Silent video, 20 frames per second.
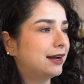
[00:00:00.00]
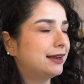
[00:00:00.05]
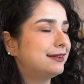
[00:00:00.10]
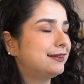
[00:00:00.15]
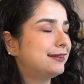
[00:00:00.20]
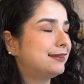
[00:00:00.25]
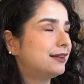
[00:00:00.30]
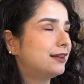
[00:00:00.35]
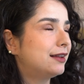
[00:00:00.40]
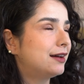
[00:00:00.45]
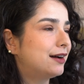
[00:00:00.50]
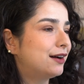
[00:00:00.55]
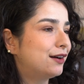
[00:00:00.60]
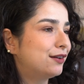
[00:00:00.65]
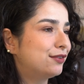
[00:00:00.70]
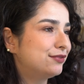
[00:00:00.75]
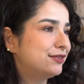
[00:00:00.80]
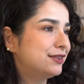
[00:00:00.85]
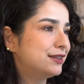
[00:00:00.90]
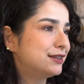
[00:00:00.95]
I
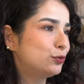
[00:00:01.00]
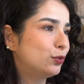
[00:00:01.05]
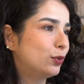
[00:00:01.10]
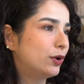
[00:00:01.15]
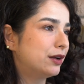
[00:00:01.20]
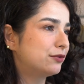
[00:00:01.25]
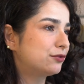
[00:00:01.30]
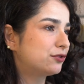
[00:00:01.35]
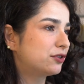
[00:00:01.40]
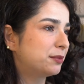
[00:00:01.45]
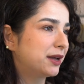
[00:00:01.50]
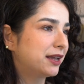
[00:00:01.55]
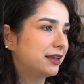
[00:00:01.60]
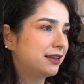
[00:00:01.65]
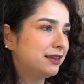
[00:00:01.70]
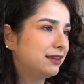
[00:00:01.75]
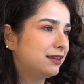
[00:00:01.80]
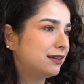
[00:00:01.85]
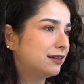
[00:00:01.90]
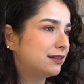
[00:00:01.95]
love this one from
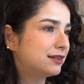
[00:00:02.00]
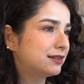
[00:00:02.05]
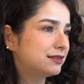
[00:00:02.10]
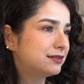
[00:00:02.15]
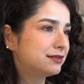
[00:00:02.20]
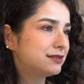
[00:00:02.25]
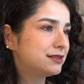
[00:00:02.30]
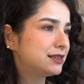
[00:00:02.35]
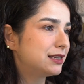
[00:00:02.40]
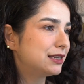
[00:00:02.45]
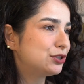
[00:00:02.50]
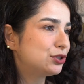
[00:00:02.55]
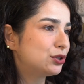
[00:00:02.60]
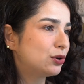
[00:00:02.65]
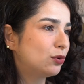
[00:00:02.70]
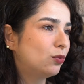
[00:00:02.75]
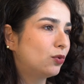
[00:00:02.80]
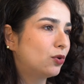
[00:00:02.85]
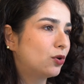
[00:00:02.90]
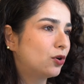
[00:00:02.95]
IKEA.
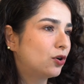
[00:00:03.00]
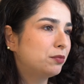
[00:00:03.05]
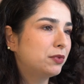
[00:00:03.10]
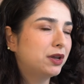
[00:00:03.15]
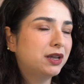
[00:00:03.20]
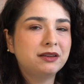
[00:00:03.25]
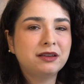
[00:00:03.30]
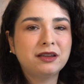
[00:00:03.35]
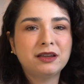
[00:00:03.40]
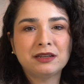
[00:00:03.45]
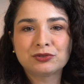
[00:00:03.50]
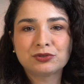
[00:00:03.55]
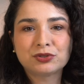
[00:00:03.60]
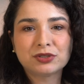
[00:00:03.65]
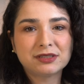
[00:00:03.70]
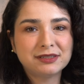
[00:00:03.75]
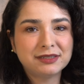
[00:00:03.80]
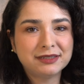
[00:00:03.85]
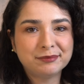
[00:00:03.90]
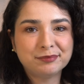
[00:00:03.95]
Such a warm and
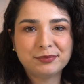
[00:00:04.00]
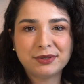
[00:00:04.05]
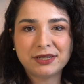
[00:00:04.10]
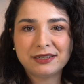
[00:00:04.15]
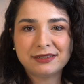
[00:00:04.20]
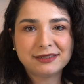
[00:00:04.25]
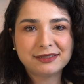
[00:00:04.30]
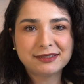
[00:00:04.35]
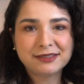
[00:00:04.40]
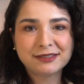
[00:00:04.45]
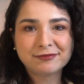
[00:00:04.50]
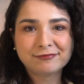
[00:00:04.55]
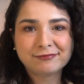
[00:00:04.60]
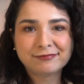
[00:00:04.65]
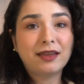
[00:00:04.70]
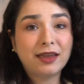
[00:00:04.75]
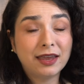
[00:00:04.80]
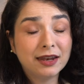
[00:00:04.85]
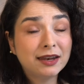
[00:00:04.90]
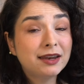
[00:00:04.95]
interesting piece.
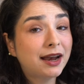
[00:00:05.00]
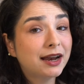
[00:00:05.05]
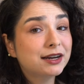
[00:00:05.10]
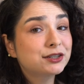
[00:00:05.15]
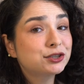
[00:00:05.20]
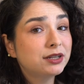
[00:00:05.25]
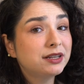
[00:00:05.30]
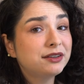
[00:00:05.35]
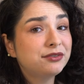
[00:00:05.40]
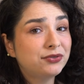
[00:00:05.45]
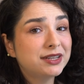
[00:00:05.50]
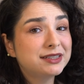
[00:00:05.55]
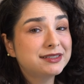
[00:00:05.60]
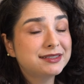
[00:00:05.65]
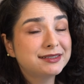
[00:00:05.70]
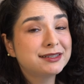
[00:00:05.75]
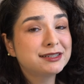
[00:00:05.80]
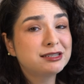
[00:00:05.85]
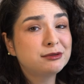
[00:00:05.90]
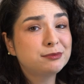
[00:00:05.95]
And it actually
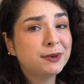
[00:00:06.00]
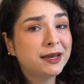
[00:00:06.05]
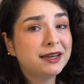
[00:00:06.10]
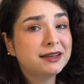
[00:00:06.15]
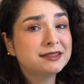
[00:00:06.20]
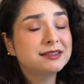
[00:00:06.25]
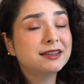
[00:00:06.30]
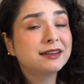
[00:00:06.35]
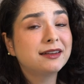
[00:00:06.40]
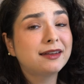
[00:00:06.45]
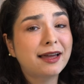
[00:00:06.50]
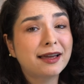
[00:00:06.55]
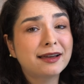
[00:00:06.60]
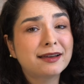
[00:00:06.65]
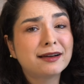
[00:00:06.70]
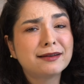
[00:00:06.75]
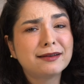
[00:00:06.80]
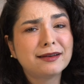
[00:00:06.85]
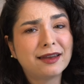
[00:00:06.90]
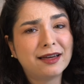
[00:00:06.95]
fits the space
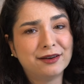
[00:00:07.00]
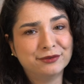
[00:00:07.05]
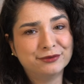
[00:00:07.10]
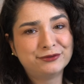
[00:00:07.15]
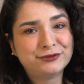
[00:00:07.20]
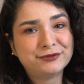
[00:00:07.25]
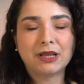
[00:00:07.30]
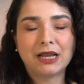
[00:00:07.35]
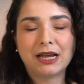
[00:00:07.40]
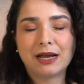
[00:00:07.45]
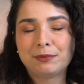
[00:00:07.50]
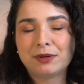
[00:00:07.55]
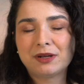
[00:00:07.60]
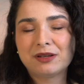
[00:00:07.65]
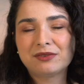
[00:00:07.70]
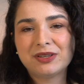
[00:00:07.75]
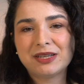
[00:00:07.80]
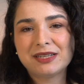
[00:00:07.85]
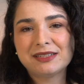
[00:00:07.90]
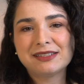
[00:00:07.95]
like a glove.
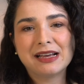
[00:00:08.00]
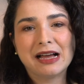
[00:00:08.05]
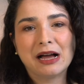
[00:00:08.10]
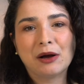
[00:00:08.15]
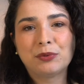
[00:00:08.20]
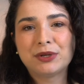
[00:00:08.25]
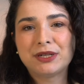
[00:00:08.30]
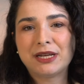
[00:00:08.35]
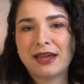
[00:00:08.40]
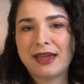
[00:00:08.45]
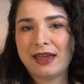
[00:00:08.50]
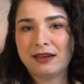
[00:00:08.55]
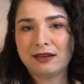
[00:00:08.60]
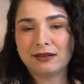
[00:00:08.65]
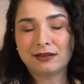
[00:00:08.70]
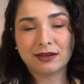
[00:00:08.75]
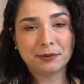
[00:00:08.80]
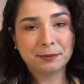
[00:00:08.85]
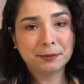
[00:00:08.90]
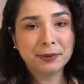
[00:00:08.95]
Above it, I would
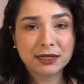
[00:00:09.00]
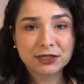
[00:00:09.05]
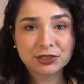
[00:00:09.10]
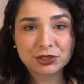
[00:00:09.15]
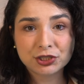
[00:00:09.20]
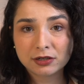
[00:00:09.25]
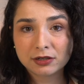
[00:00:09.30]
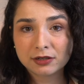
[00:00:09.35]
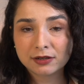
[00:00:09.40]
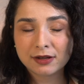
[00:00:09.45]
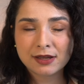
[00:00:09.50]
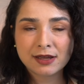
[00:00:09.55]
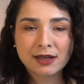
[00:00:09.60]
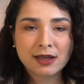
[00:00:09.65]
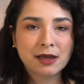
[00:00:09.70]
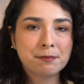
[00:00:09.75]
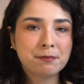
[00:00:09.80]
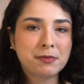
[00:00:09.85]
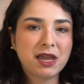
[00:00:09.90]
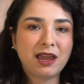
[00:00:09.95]
hang a picture,
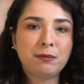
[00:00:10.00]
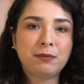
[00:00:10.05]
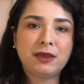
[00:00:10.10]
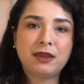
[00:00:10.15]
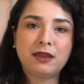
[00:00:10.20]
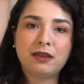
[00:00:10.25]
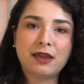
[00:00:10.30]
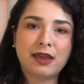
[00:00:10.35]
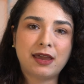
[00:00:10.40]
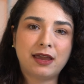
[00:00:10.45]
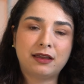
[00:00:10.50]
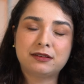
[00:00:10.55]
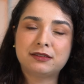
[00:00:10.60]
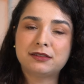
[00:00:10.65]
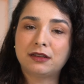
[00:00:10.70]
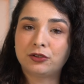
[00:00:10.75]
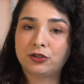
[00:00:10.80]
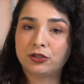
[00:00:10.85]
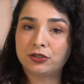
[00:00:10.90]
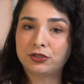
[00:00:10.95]
maybe
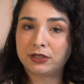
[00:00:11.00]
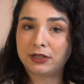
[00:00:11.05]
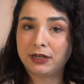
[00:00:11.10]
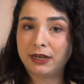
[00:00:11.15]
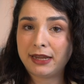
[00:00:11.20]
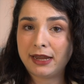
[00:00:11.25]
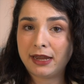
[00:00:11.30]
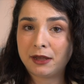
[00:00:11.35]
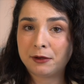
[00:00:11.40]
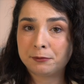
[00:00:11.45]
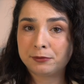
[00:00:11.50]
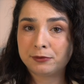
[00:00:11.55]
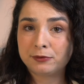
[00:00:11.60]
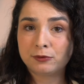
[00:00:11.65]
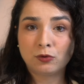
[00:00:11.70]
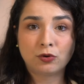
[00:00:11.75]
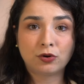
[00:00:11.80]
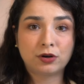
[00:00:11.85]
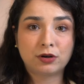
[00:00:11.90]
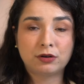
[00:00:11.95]
add another lamp
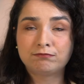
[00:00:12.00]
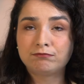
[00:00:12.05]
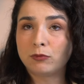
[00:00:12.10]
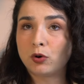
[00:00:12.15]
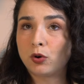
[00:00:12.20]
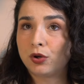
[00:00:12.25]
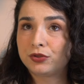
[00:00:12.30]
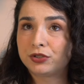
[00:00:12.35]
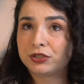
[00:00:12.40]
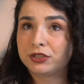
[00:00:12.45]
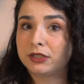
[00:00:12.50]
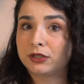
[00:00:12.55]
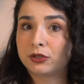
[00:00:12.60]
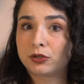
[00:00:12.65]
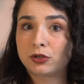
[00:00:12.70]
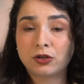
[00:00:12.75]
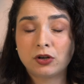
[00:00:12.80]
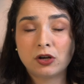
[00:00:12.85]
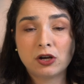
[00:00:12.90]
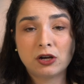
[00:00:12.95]
or other
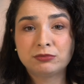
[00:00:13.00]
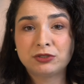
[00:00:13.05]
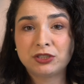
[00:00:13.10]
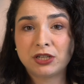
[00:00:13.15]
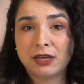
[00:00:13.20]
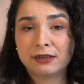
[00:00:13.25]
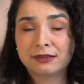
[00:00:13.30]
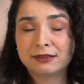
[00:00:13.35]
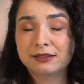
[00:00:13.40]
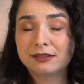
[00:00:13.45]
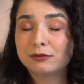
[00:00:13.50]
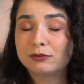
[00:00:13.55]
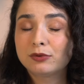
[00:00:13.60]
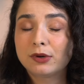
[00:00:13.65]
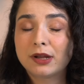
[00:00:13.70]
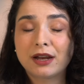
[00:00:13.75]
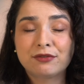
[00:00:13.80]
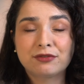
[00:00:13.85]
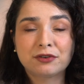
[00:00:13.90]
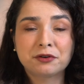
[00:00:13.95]
decor objects,
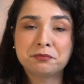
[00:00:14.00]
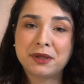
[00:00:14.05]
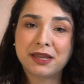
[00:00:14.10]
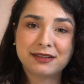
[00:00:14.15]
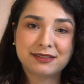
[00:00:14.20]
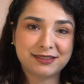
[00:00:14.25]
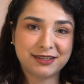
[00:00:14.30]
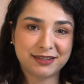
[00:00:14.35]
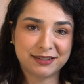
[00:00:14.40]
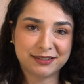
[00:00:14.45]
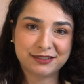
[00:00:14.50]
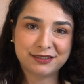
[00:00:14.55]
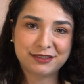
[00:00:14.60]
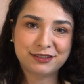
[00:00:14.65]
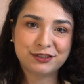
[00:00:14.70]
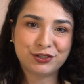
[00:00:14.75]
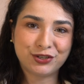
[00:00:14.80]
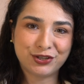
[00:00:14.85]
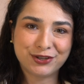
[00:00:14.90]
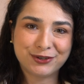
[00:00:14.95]
whatever makes
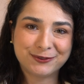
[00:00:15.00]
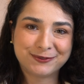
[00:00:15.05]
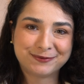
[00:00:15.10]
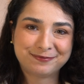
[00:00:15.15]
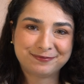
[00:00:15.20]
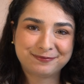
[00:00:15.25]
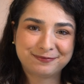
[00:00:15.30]
sense to you.